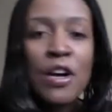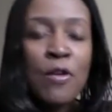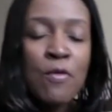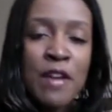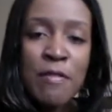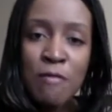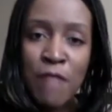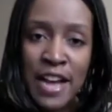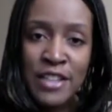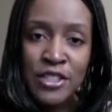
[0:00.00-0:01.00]

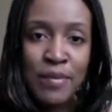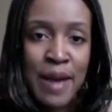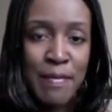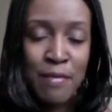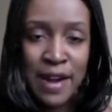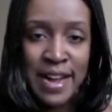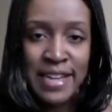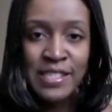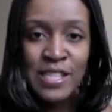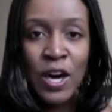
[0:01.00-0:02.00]
refresh my
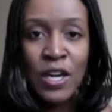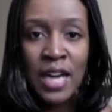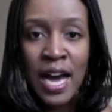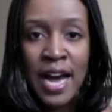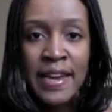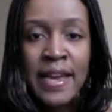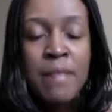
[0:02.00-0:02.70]
brands online.